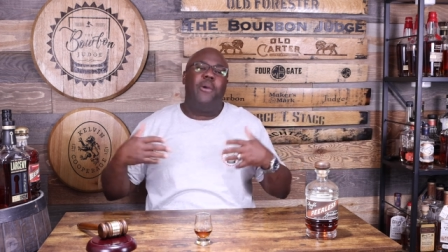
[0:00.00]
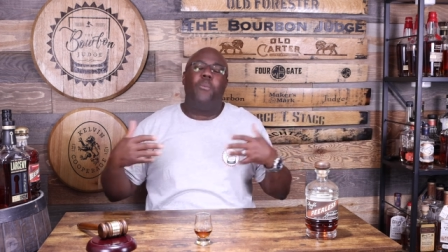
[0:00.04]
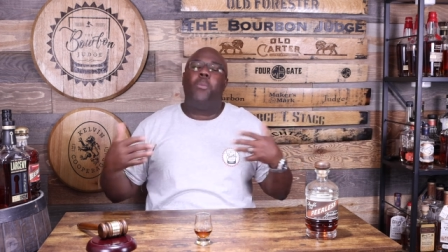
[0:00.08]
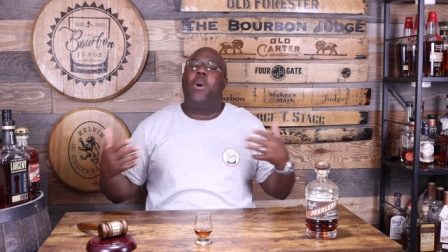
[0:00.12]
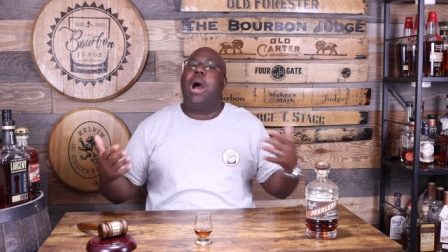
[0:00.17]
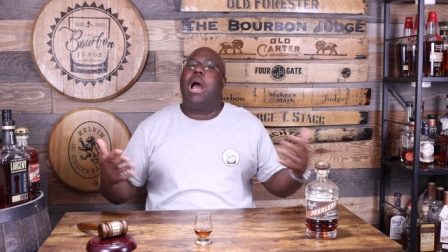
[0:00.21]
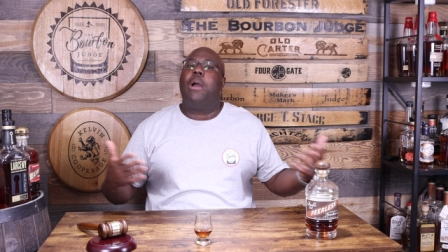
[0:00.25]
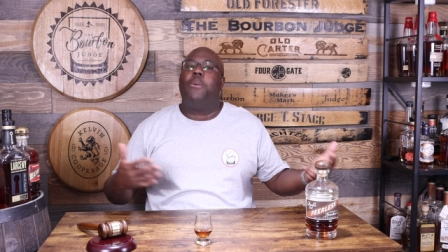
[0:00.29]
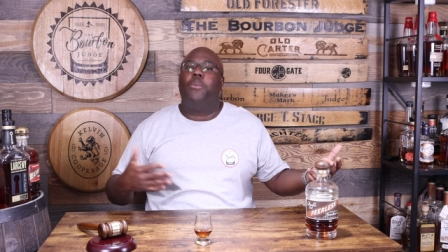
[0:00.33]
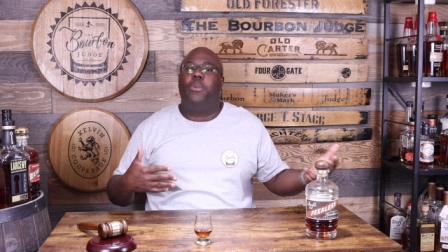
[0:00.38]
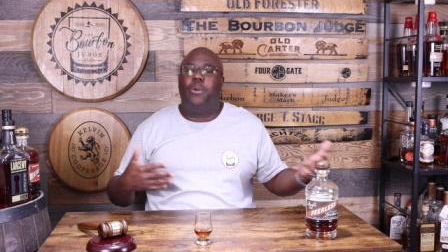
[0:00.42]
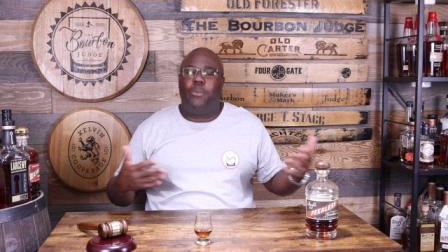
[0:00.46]

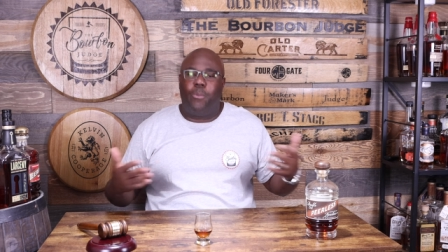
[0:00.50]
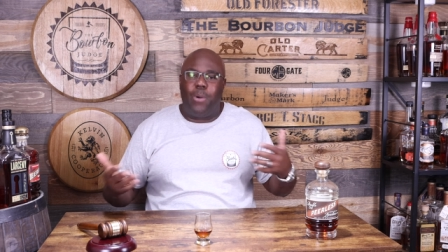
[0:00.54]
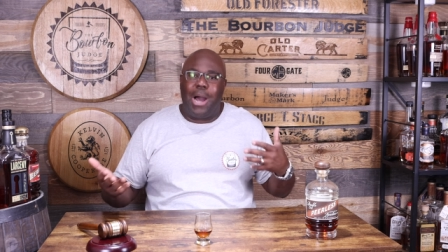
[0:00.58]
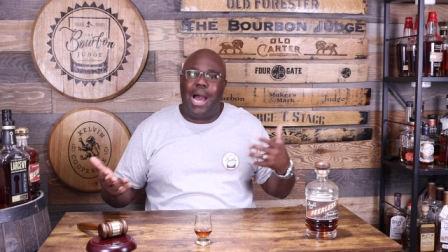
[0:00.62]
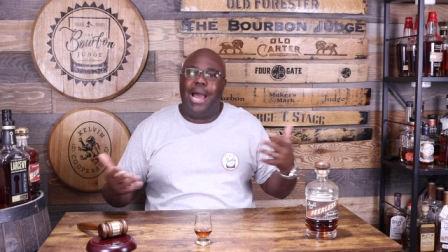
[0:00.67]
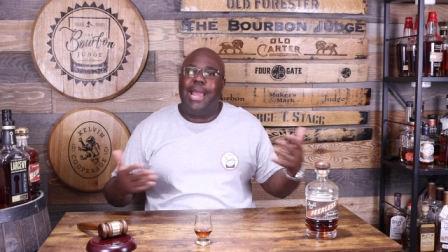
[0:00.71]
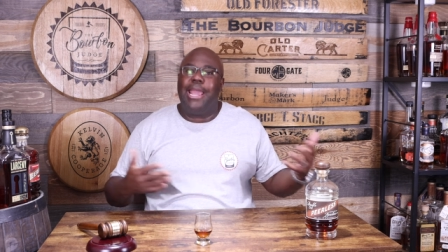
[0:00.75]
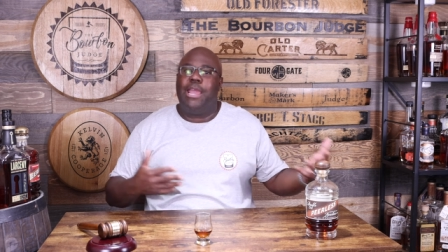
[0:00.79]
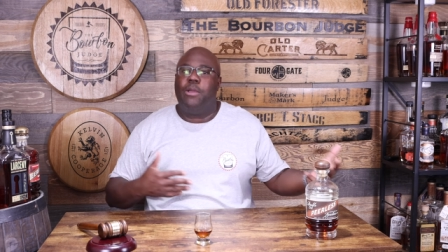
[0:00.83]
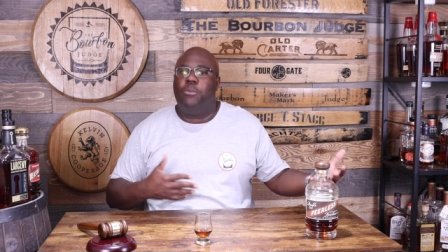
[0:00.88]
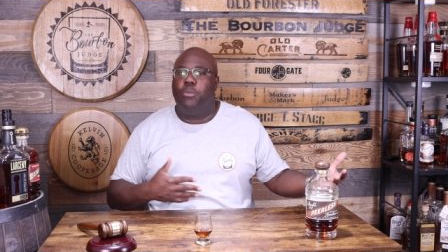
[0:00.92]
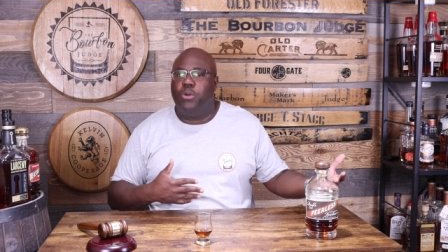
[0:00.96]
why
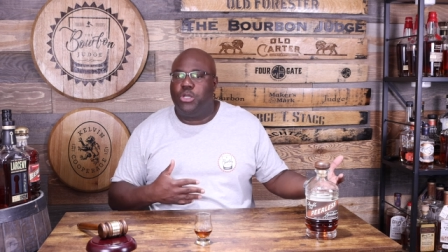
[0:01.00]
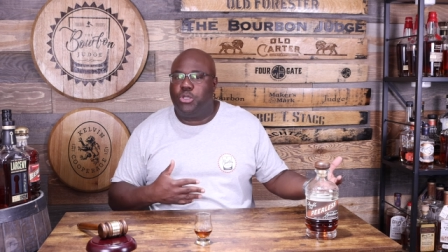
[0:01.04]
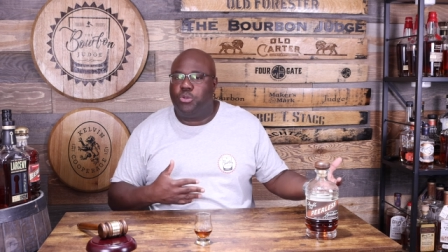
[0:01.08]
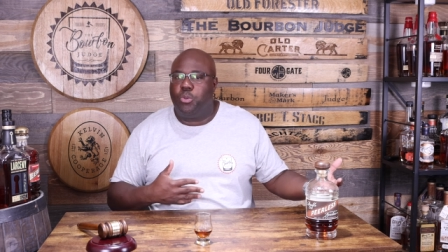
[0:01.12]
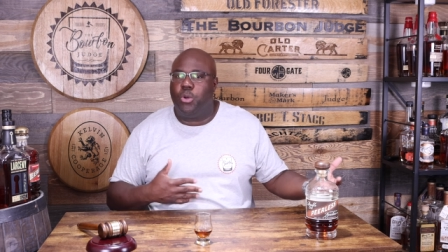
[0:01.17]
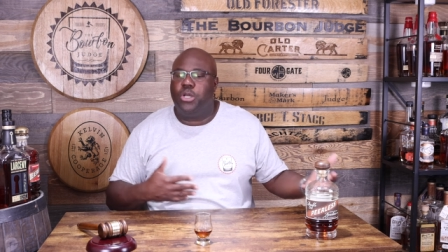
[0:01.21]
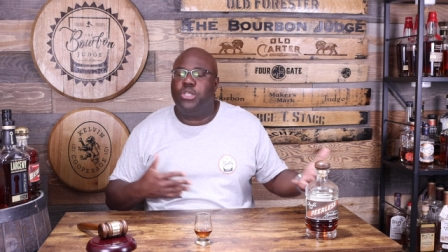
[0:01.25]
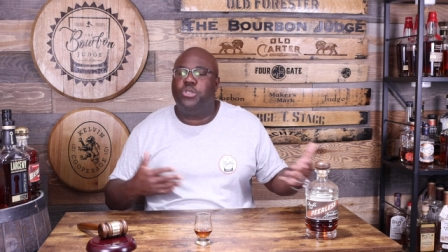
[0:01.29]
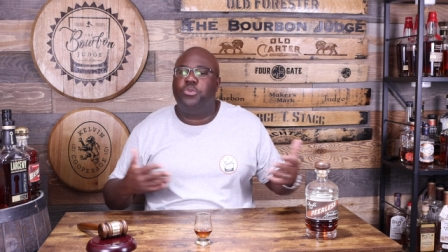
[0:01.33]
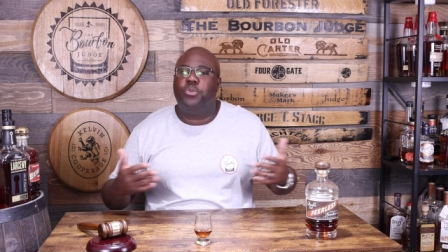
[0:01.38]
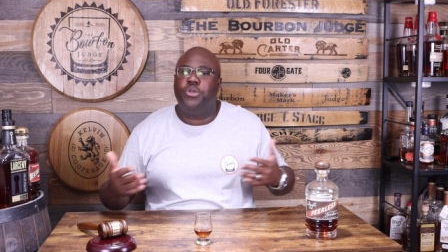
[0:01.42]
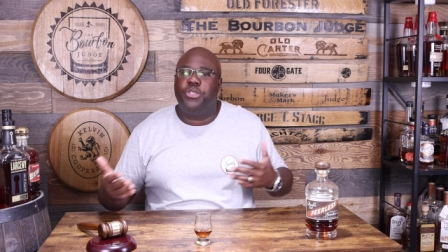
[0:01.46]
why and which
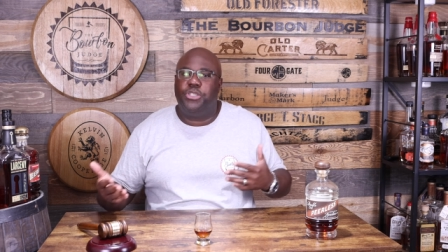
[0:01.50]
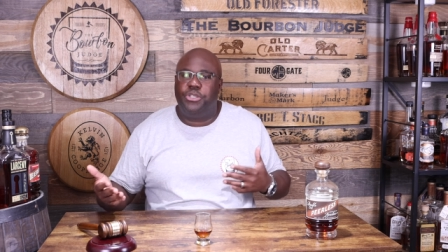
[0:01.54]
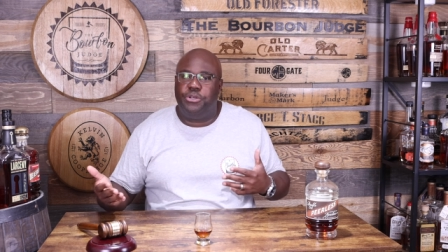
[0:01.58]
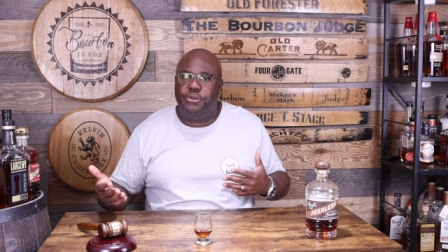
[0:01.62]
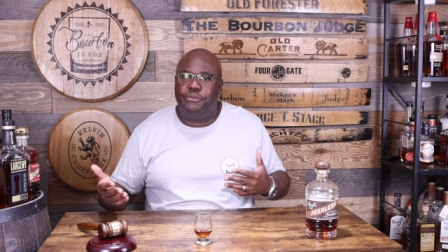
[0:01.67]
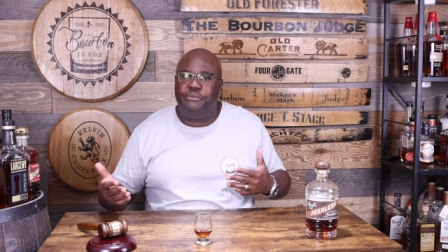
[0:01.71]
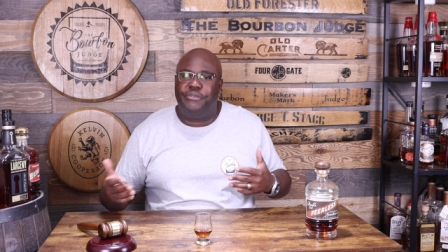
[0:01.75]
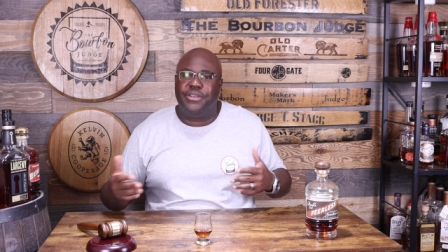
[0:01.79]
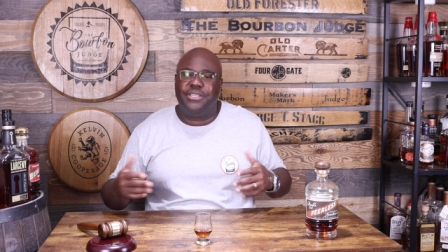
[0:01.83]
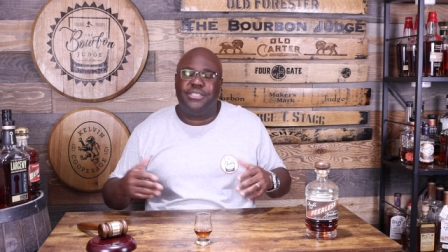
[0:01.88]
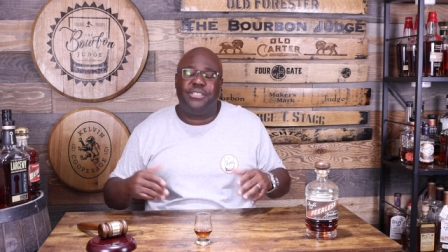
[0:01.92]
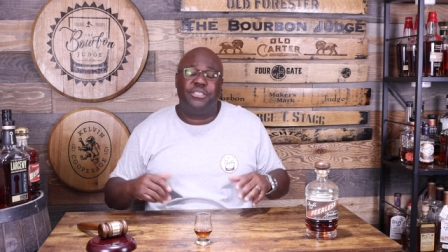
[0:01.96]
ones would
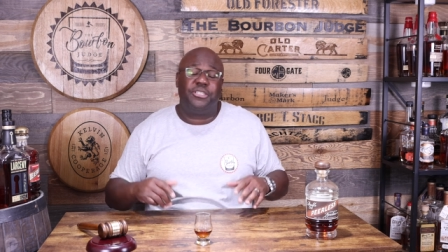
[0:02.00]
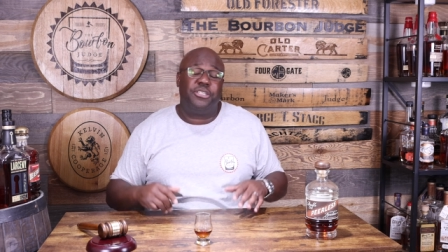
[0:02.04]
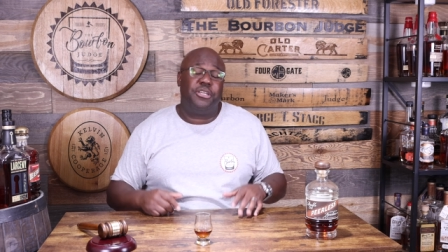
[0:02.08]
you visit?"